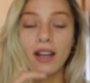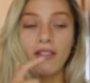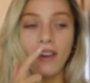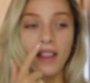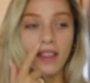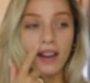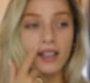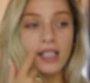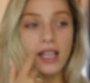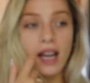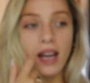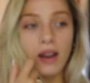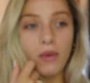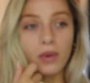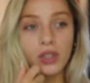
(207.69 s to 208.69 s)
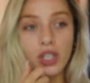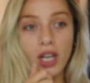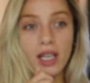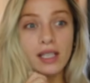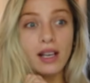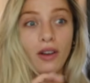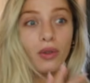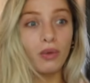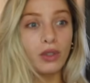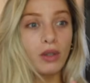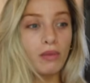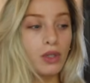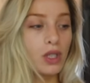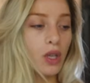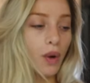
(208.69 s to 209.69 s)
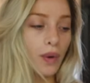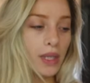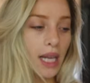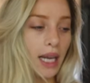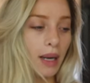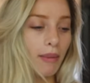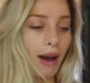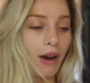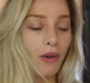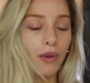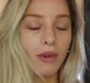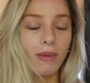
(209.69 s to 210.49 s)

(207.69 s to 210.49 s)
an event there tonight with JS Health, which I'm so excited about.